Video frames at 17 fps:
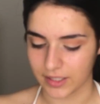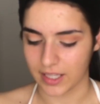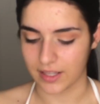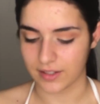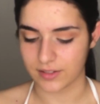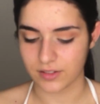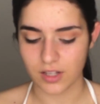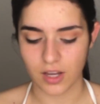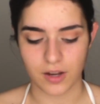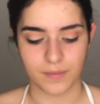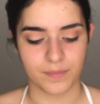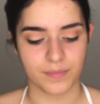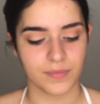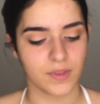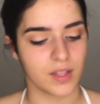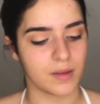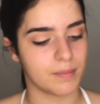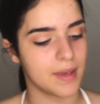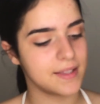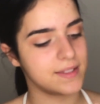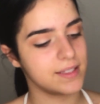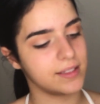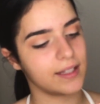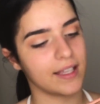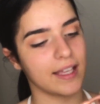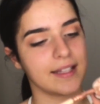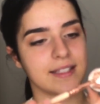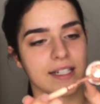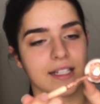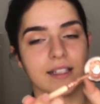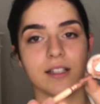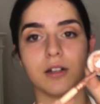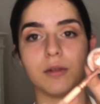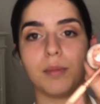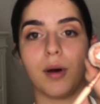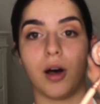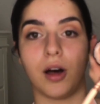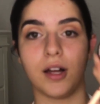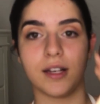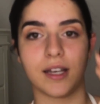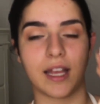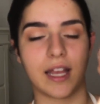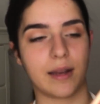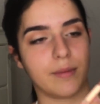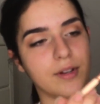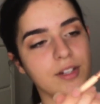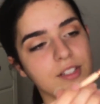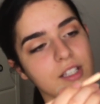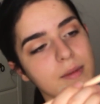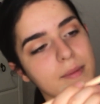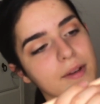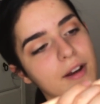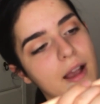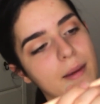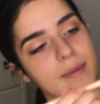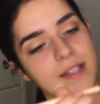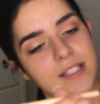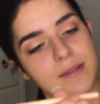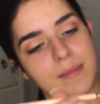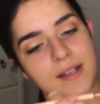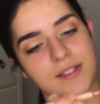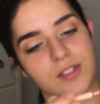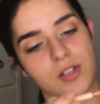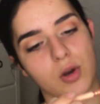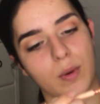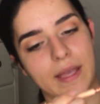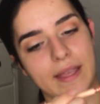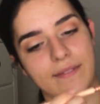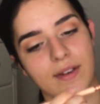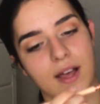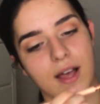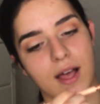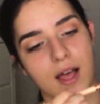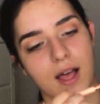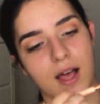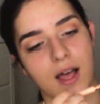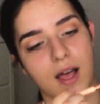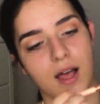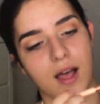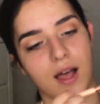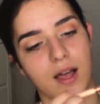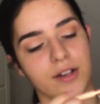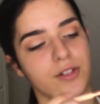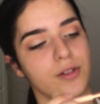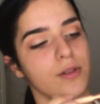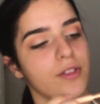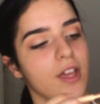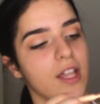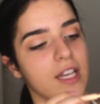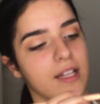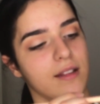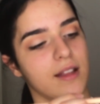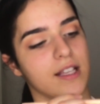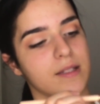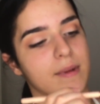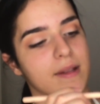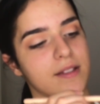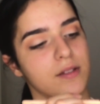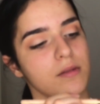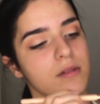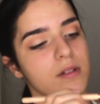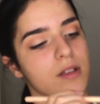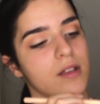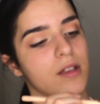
Okay, so basically it's like a little pot, and we're just gonna be grabbing, this is my Zoeva 230 Lex pencil.